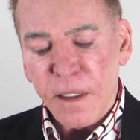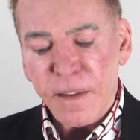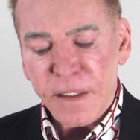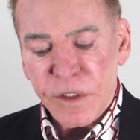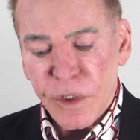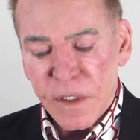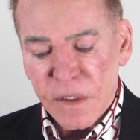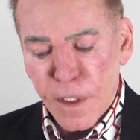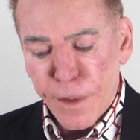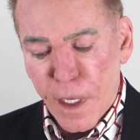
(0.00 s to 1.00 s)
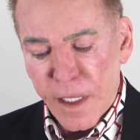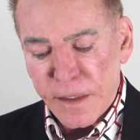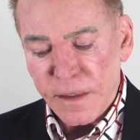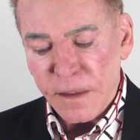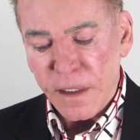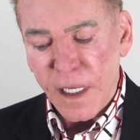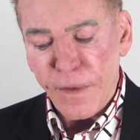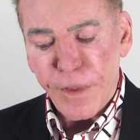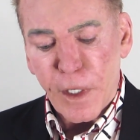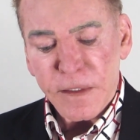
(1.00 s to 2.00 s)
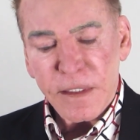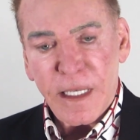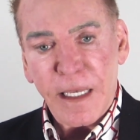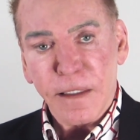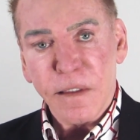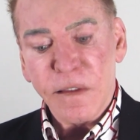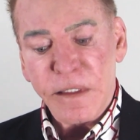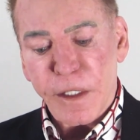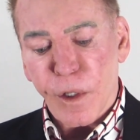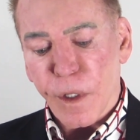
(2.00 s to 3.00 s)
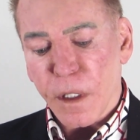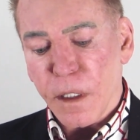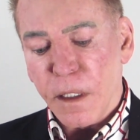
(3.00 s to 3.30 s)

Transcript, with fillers: That's just a thought, and thoughts can steer.